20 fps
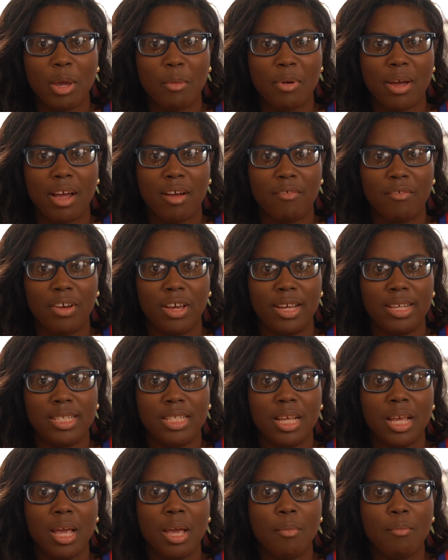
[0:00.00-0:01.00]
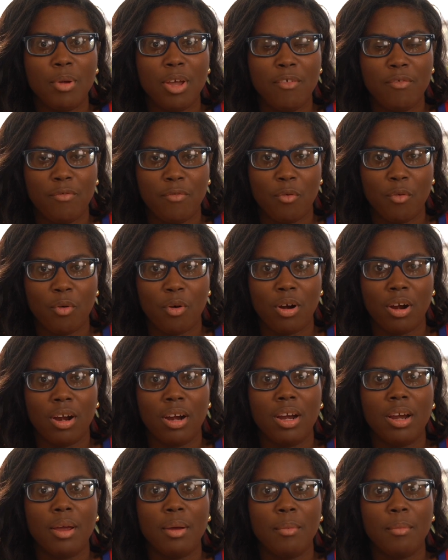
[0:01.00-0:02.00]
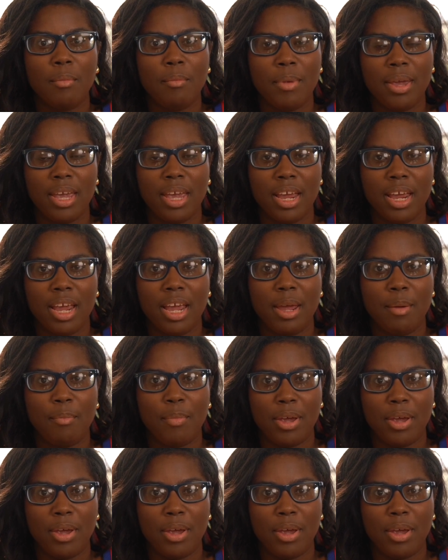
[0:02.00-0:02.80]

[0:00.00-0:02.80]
payment advice before making a